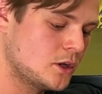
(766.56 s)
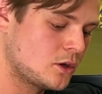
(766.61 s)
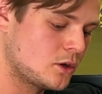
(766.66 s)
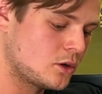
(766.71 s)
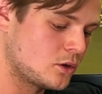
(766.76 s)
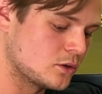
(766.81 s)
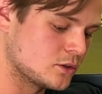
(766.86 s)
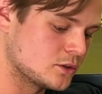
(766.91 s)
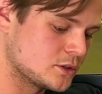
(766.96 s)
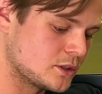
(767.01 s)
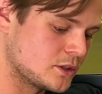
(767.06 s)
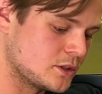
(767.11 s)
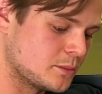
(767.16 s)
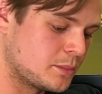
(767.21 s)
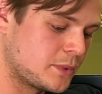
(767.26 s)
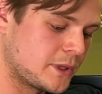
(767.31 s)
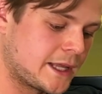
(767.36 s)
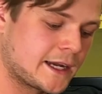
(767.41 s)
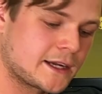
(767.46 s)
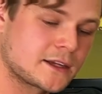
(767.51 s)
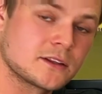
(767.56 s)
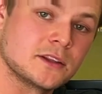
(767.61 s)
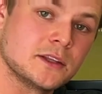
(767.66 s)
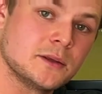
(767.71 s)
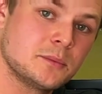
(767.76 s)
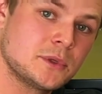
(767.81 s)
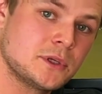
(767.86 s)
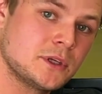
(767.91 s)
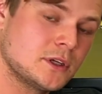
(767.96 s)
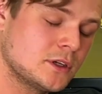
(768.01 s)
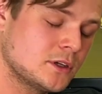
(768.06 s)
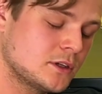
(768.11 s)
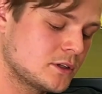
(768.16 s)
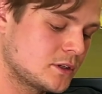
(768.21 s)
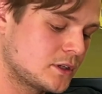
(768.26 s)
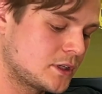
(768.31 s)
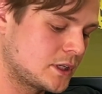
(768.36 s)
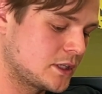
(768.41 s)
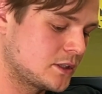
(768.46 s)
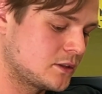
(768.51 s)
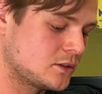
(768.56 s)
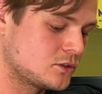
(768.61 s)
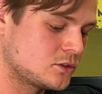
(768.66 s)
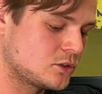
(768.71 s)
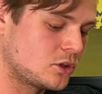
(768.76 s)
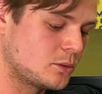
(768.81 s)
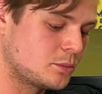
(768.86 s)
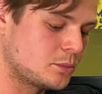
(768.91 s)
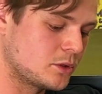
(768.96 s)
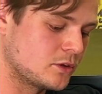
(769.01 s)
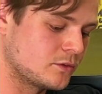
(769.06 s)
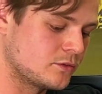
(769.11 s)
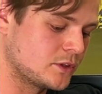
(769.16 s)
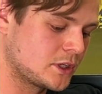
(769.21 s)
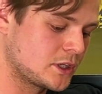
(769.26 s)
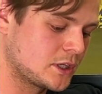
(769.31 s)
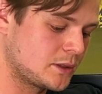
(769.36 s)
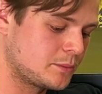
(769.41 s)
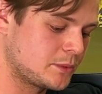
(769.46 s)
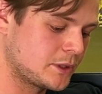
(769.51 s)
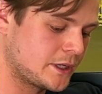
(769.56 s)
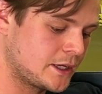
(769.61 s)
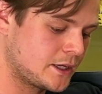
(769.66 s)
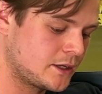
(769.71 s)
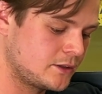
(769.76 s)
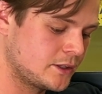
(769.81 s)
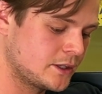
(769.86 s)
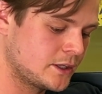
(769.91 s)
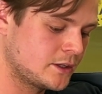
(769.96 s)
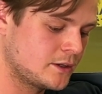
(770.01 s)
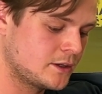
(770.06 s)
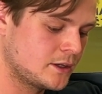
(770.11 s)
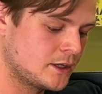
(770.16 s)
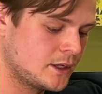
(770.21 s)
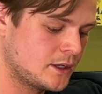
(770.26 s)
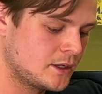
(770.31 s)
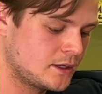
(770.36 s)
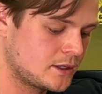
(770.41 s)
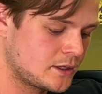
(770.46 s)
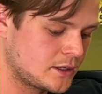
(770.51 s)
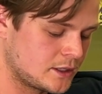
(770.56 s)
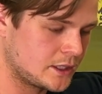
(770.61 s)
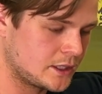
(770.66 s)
onto the black lip here at the top of the coupler outlet, and